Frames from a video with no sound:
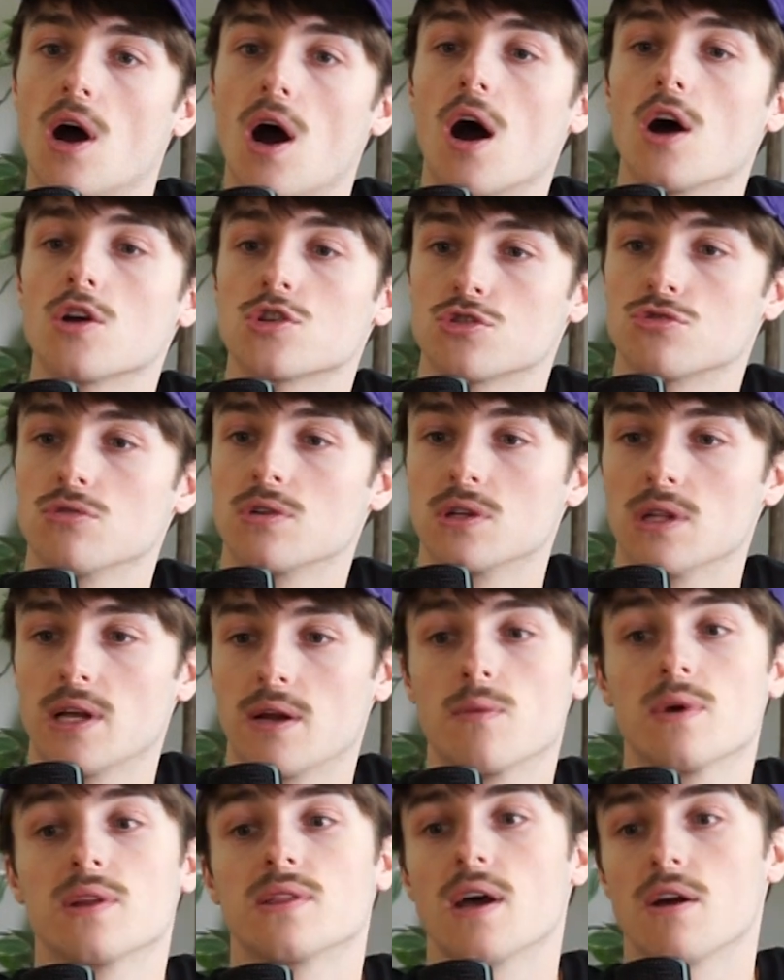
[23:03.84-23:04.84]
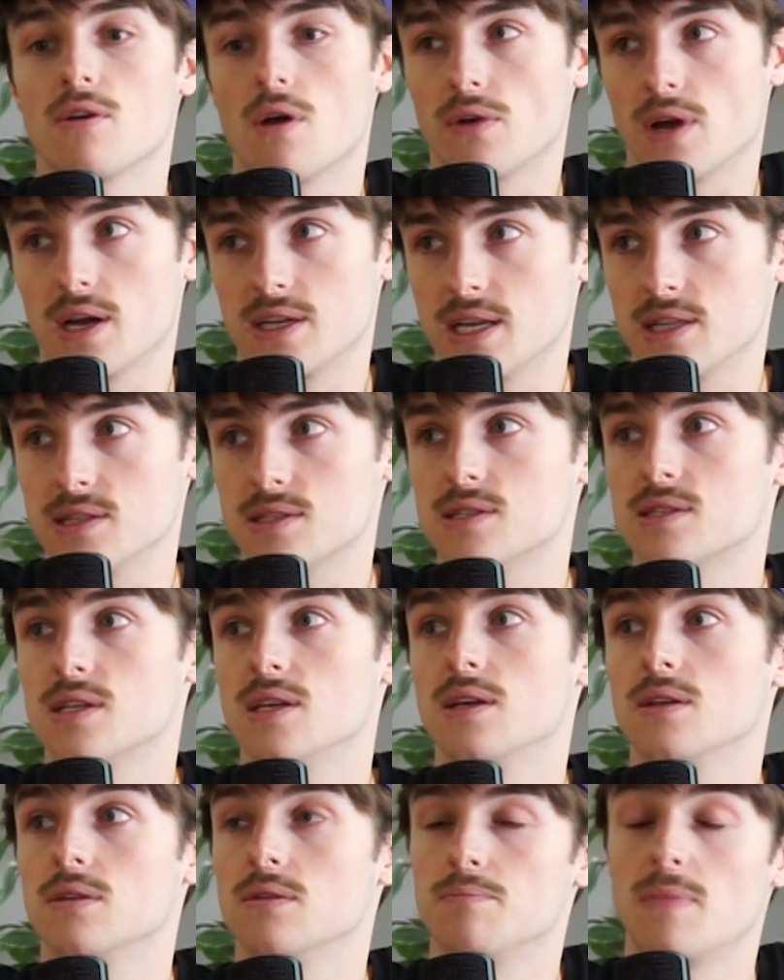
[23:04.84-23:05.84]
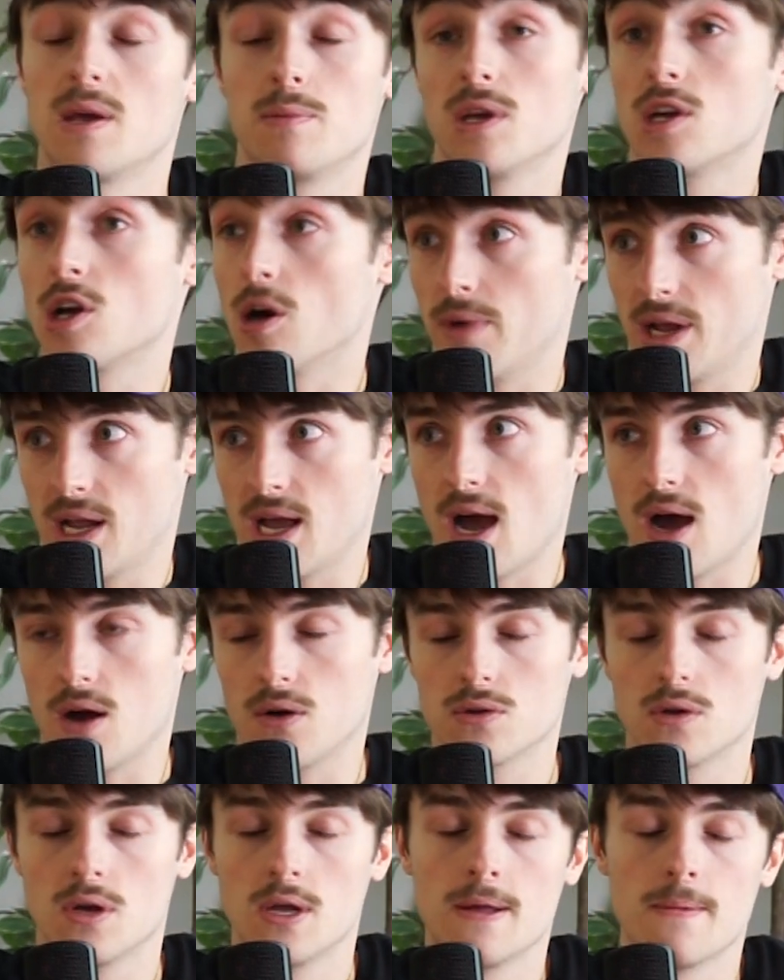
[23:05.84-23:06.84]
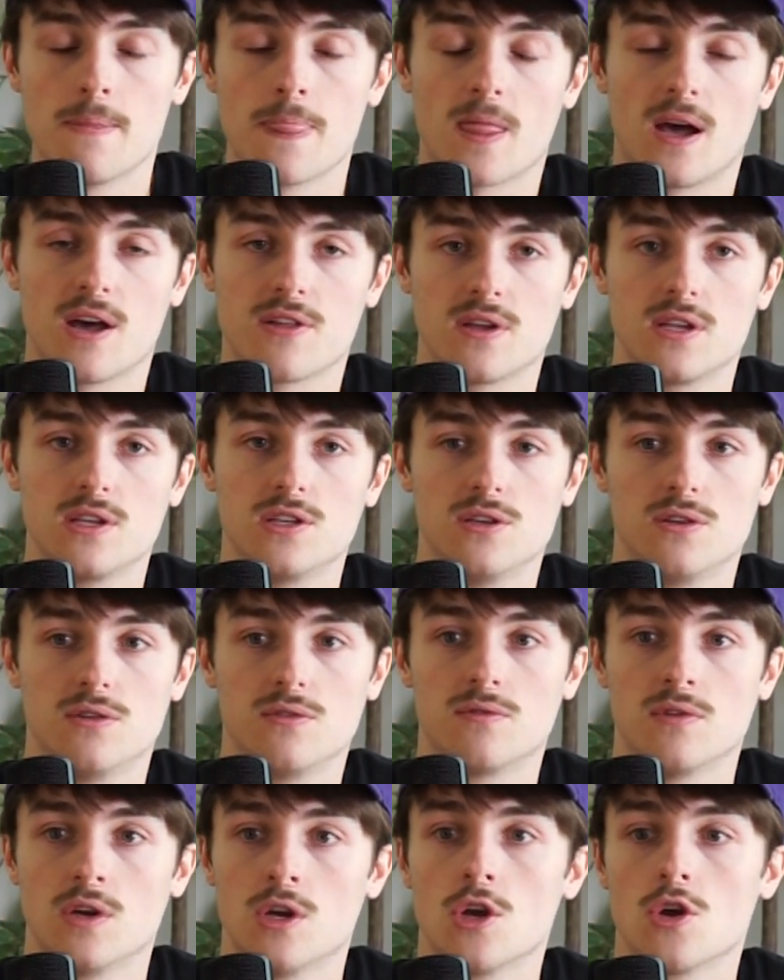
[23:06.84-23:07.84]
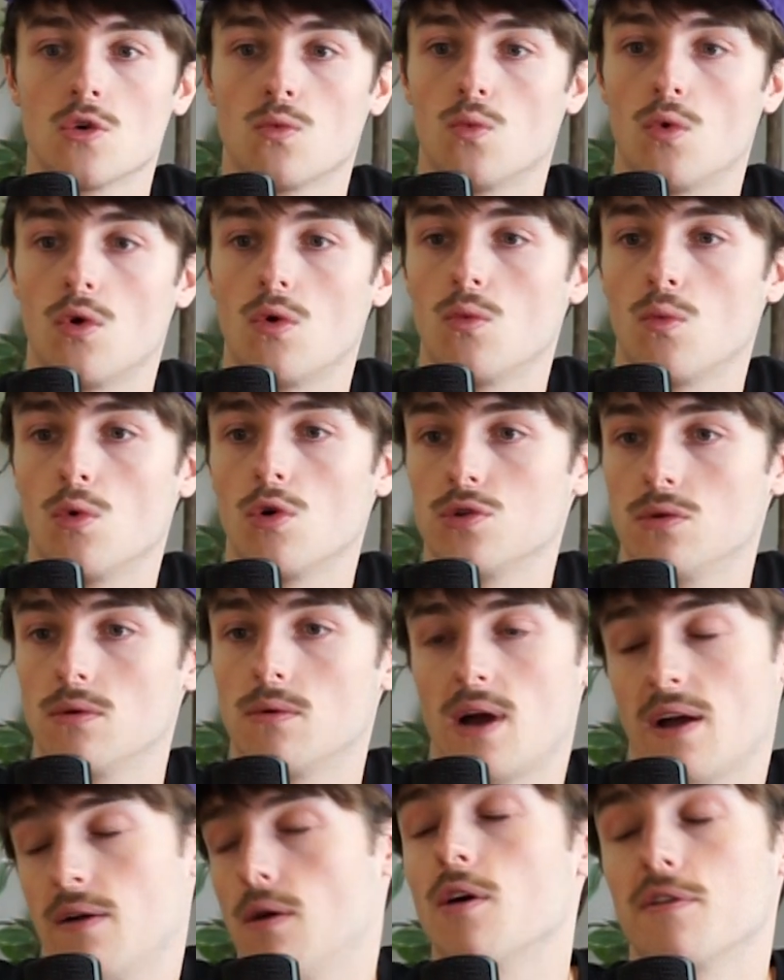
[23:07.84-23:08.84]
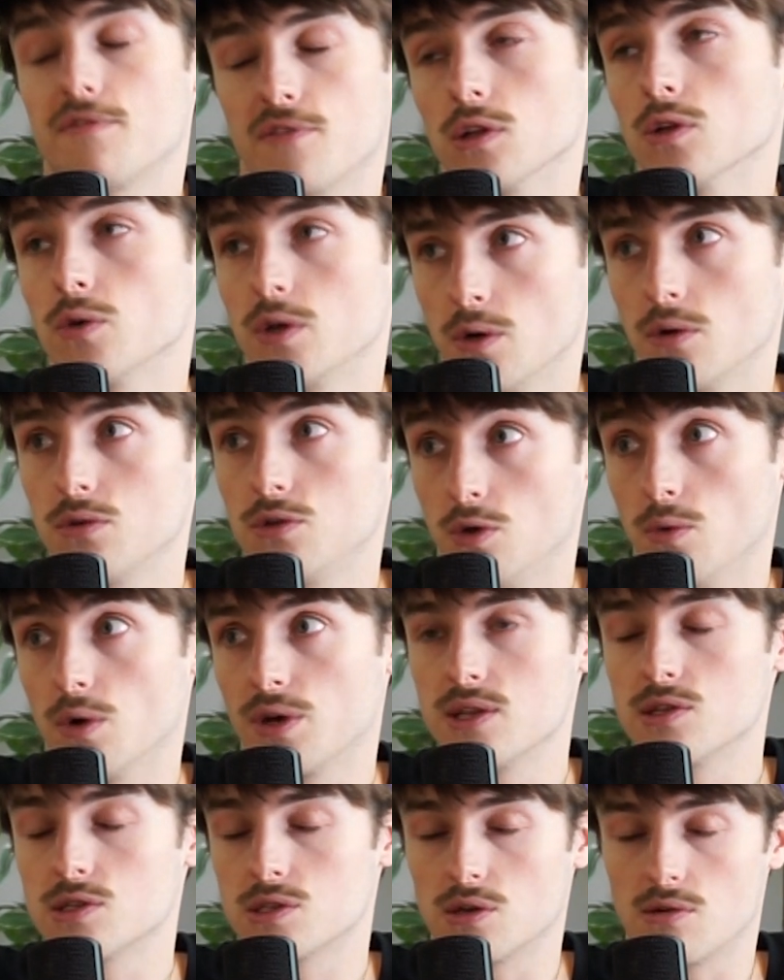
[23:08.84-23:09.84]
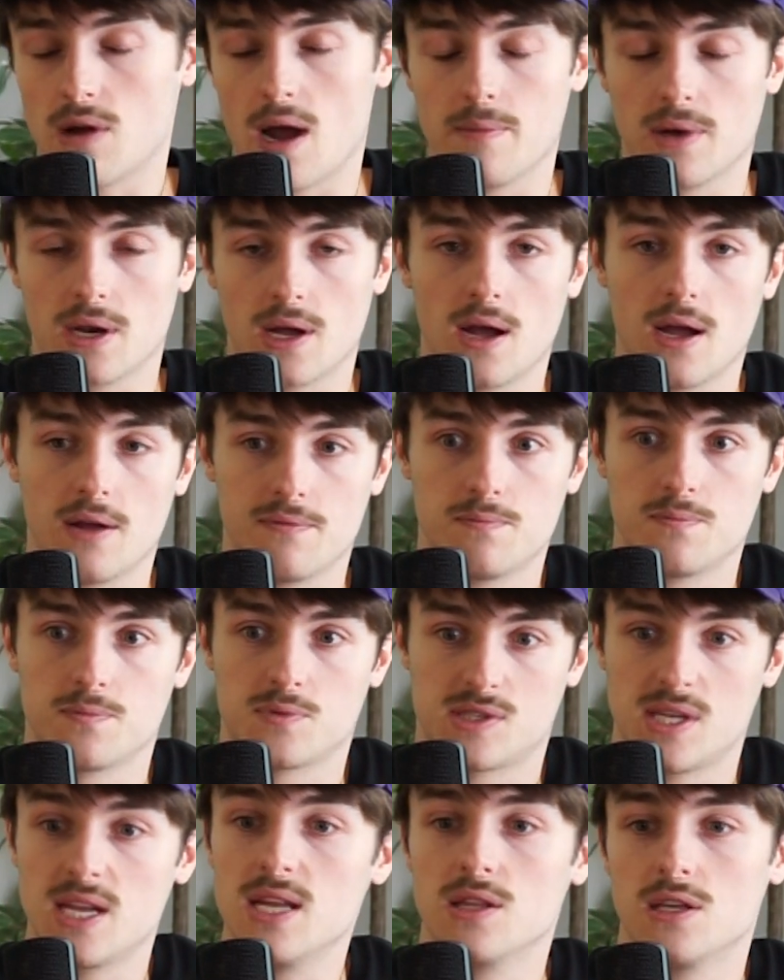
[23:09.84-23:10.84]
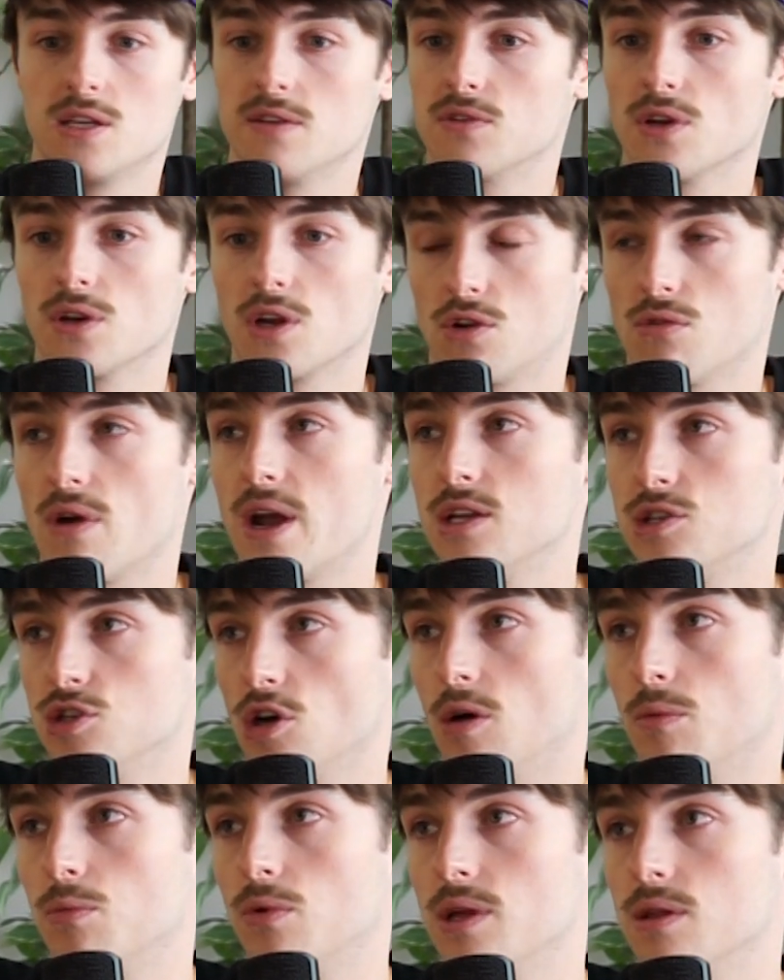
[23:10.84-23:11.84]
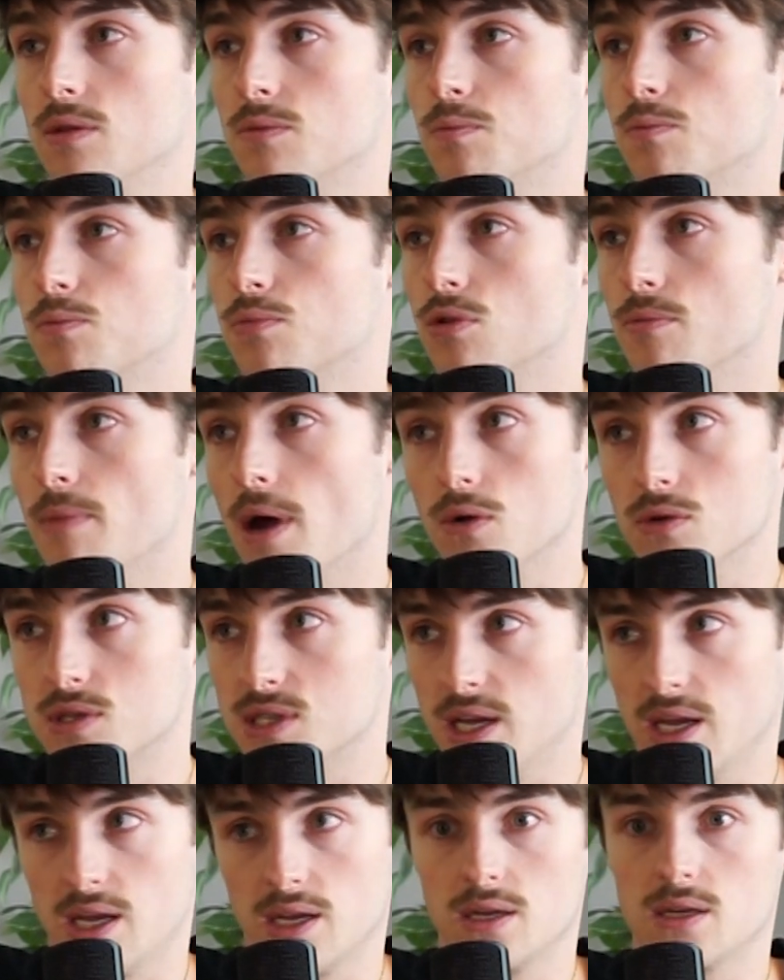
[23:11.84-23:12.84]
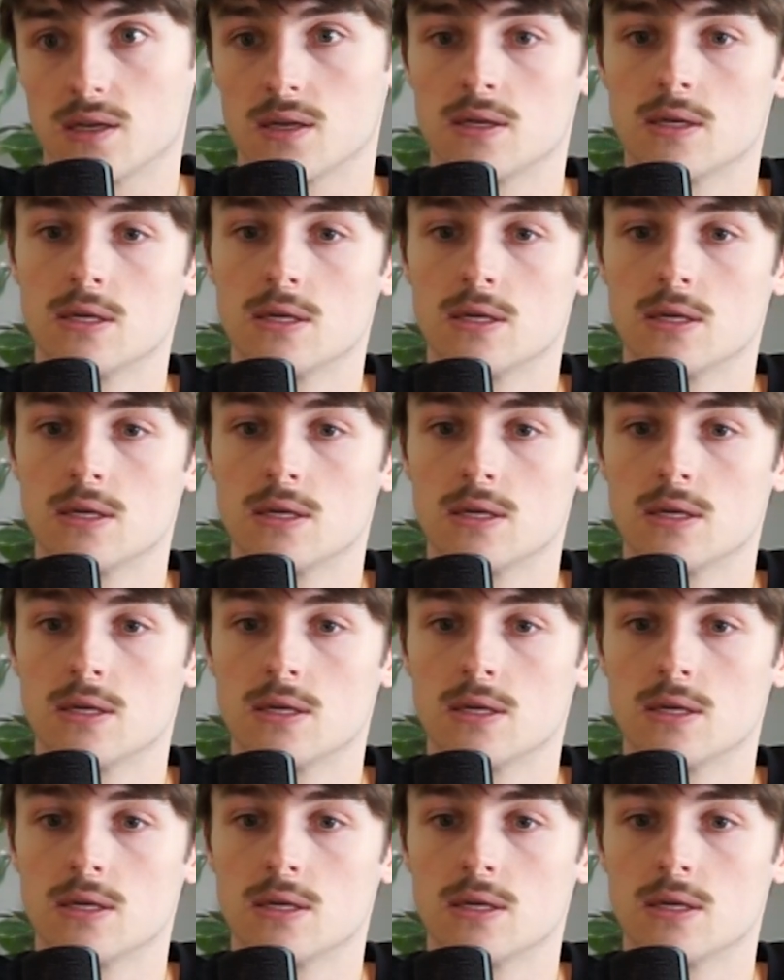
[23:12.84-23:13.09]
are struggling with their own identity and maybe coming out. I think you've, what what I, I follow you, you on Instagram, and I, I've seen that you've done a great job with promoting